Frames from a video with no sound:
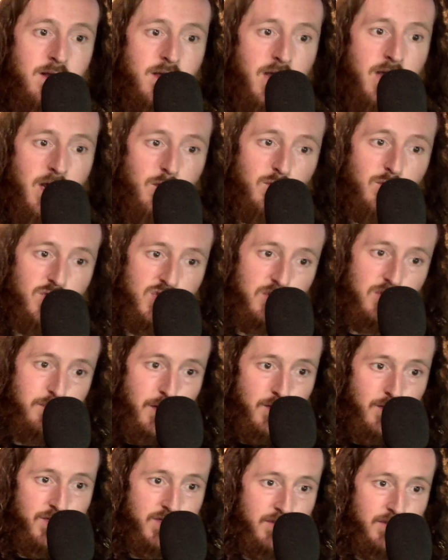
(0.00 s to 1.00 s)
and we're
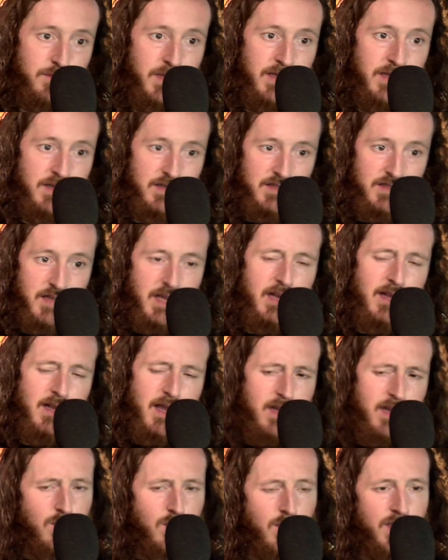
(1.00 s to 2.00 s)
supposed to make and
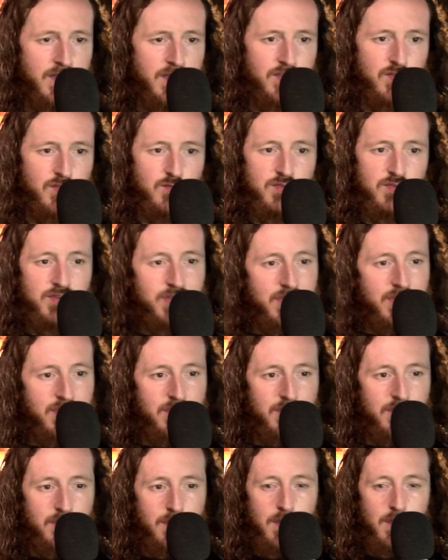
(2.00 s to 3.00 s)
anyways, you see